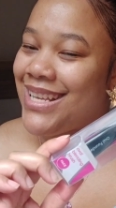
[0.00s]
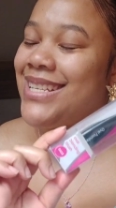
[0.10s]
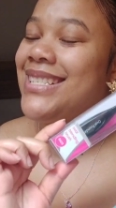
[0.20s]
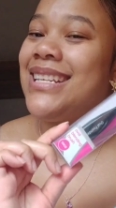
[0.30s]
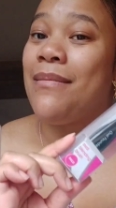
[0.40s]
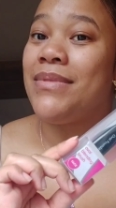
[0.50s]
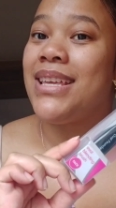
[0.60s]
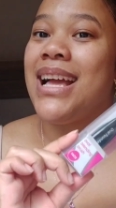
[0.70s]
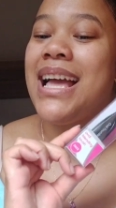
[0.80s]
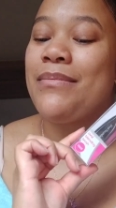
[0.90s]
is
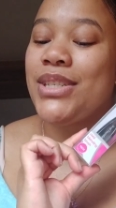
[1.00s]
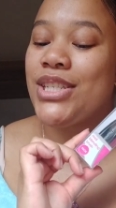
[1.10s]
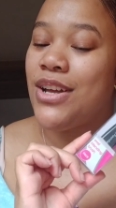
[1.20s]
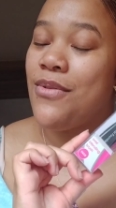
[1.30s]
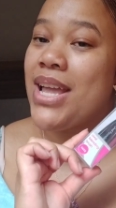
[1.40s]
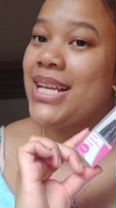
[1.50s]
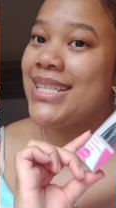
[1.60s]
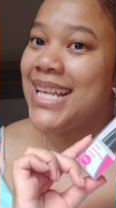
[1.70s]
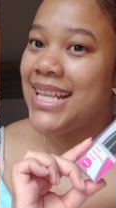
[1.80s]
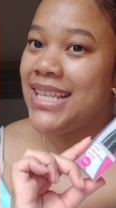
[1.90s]
something i am so
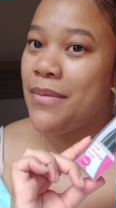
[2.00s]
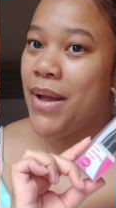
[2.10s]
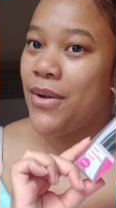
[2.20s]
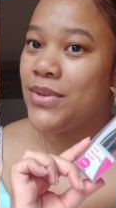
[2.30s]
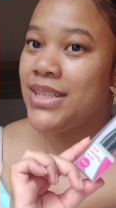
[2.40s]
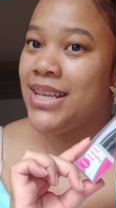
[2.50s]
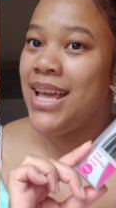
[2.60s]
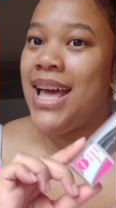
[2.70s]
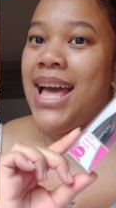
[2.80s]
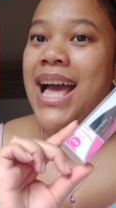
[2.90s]
excited about
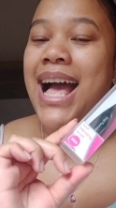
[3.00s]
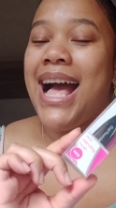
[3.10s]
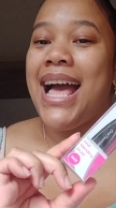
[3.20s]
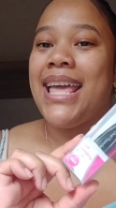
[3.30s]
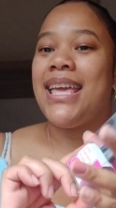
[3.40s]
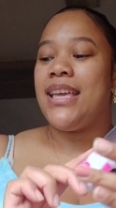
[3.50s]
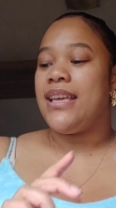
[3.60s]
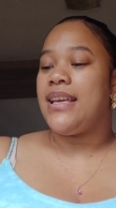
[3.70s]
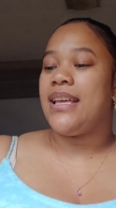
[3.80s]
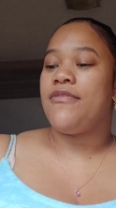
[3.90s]
i
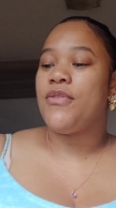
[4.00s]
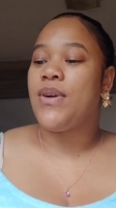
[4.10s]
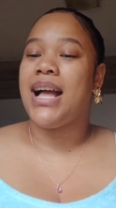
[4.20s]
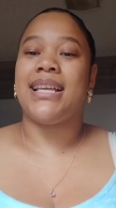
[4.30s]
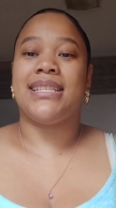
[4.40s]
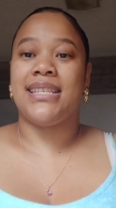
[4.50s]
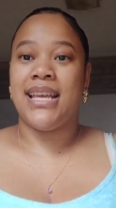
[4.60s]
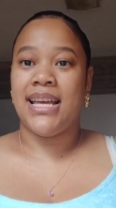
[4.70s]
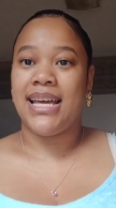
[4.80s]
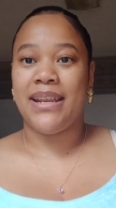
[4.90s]
if you guys
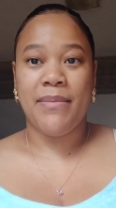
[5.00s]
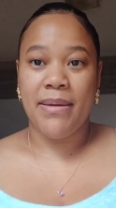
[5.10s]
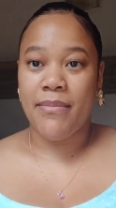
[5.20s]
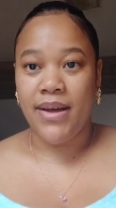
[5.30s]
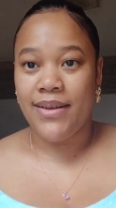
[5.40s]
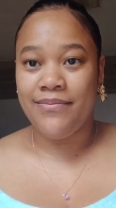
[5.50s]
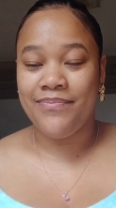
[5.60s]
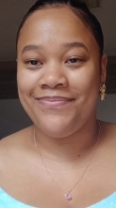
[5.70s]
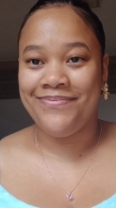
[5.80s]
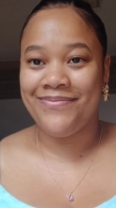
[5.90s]
remember
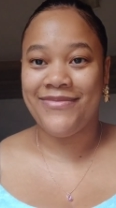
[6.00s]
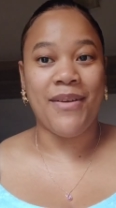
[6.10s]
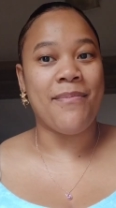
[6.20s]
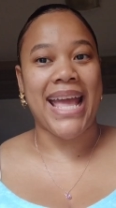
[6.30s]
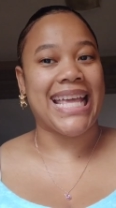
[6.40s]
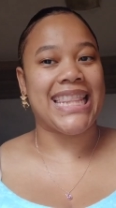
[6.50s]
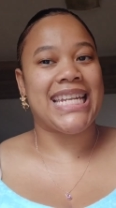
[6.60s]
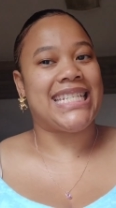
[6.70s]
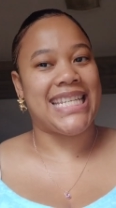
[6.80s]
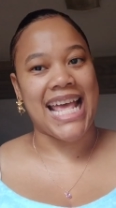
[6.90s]
from back in the
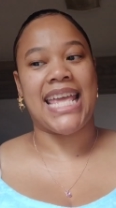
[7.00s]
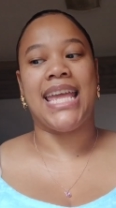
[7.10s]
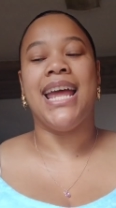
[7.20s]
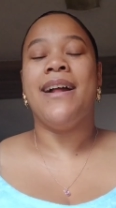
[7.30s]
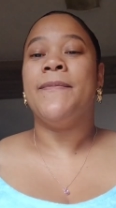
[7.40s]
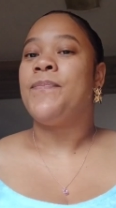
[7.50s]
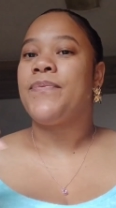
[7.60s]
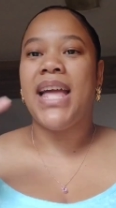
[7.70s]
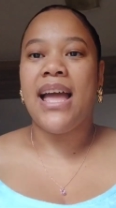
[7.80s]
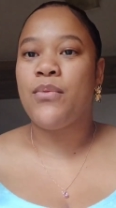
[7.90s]
day
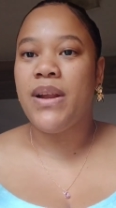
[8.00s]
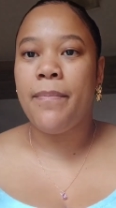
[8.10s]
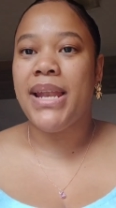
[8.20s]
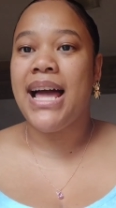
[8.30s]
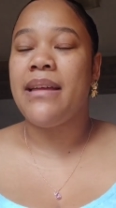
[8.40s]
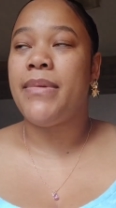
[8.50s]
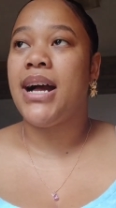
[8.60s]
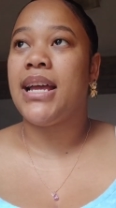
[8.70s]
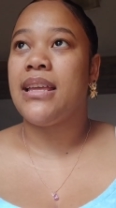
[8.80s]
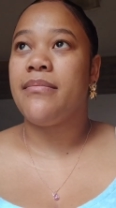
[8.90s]
I would apply
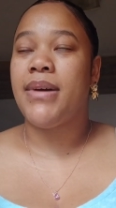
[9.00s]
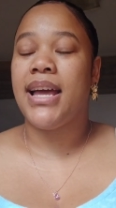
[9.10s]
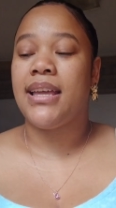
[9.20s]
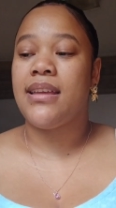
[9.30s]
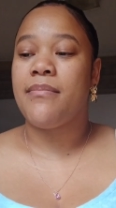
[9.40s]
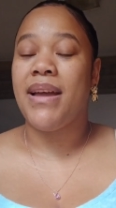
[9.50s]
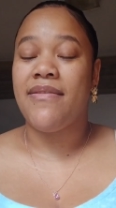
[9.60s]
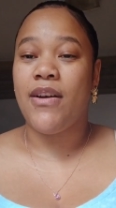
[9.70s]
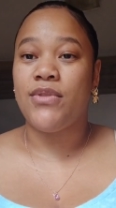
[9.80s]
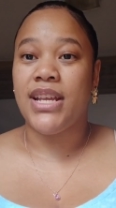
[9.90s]
my my my
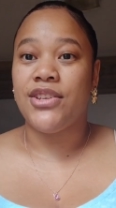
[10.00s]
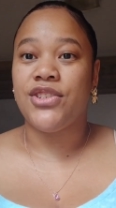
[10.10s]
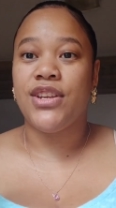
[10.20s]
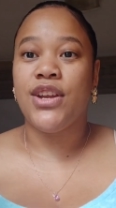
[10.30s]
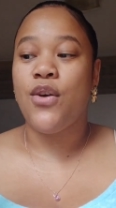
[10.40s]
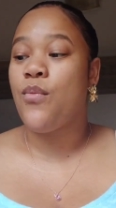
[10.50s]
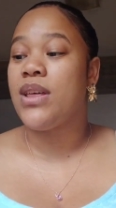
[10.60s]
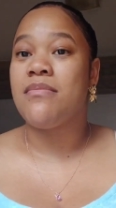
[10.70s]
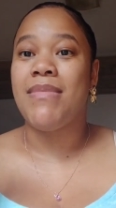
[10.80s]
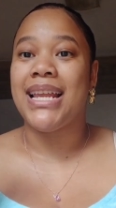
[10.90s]
foundation
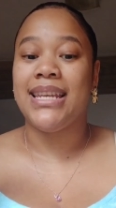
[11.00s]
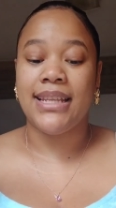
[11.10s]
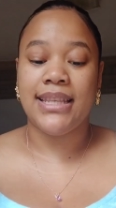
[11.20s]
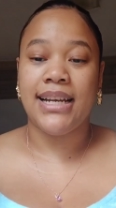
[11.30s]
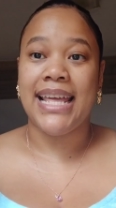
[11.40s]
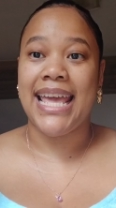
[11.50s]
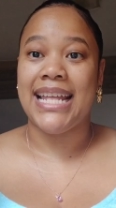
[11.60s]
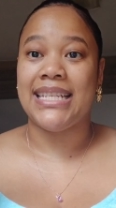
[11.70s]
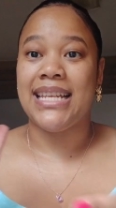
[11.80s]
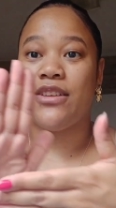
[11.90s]
with my little
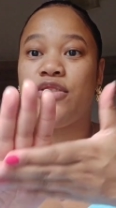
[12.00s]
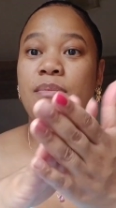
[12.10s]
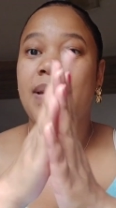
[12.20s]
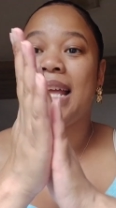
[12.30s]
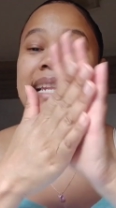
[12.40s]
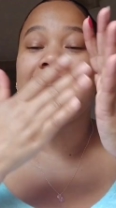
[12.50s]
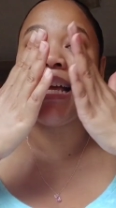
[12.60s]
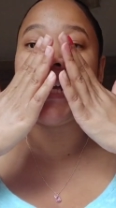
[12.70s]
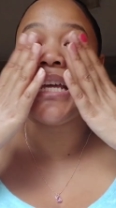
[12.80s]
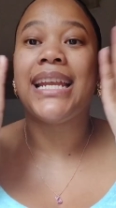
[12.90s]
hands. I used to apply it like
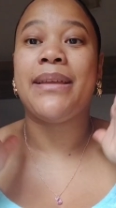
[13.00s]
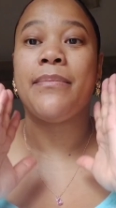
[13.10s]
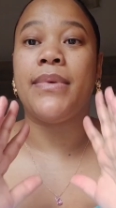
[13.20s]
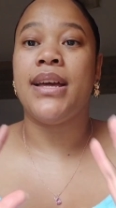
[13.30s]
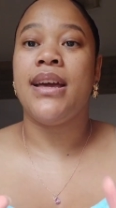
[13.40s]
a cream